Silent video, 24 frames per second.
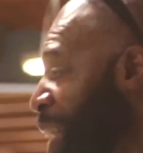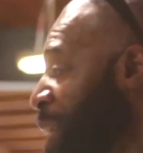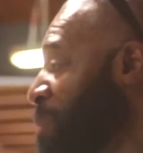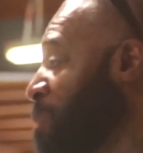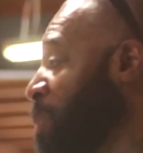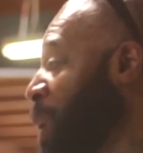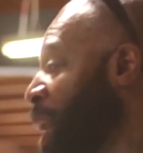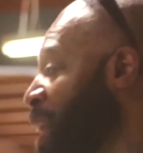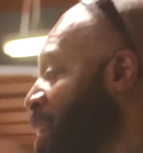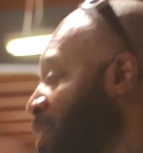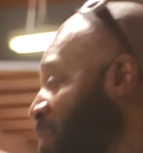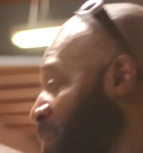
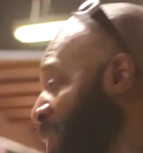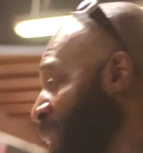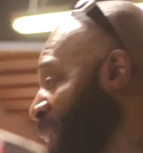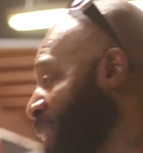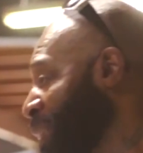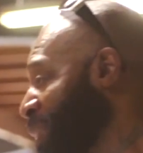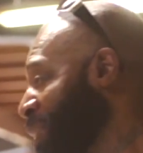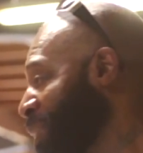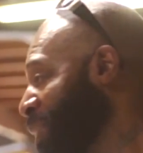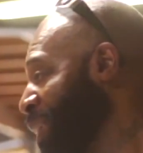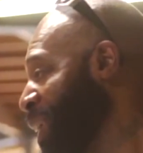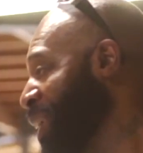20 years
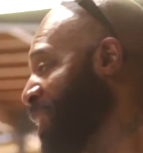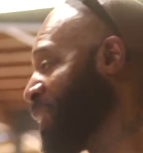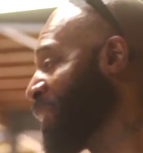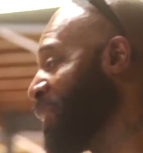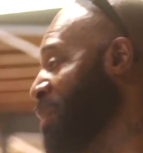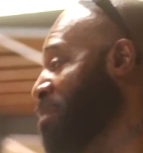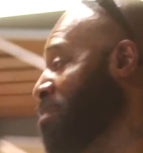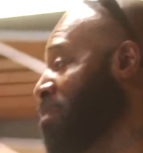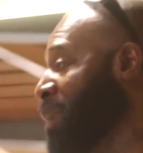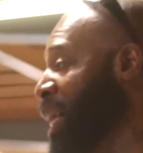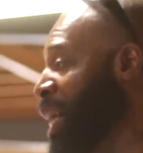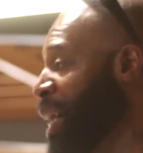old here,
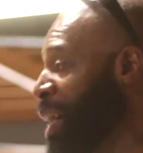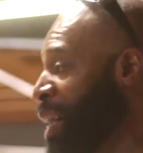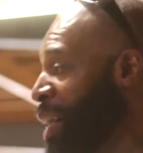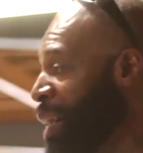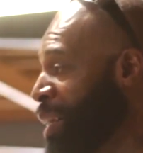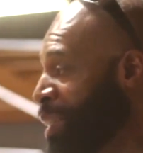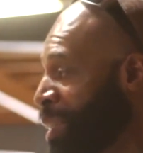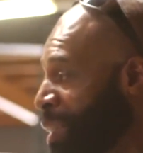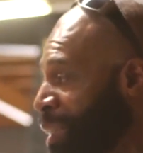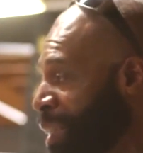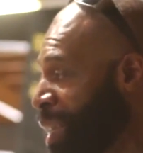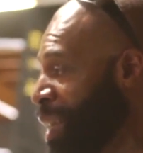
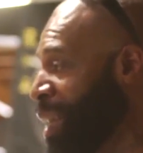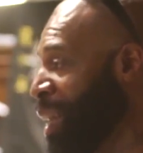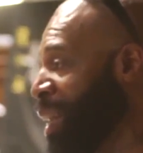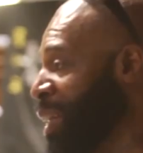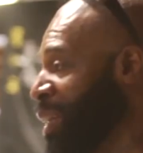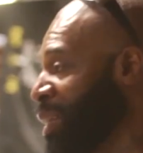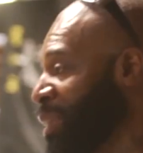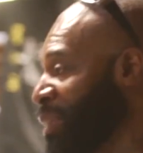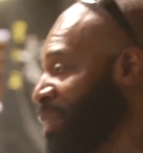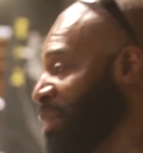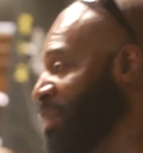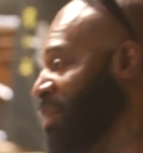
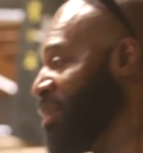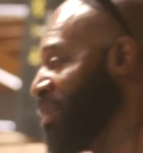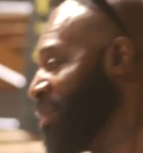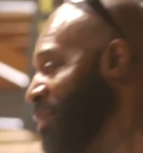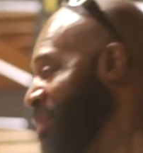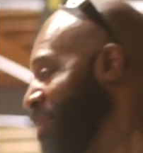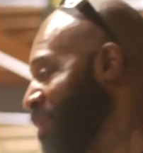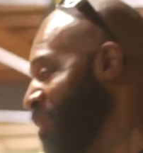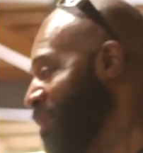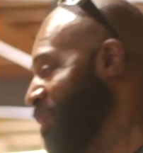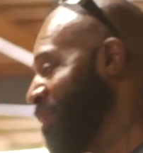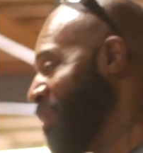
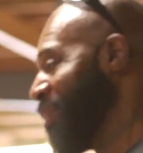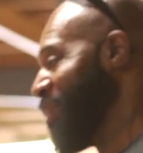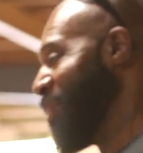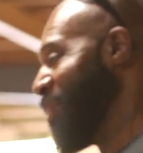because of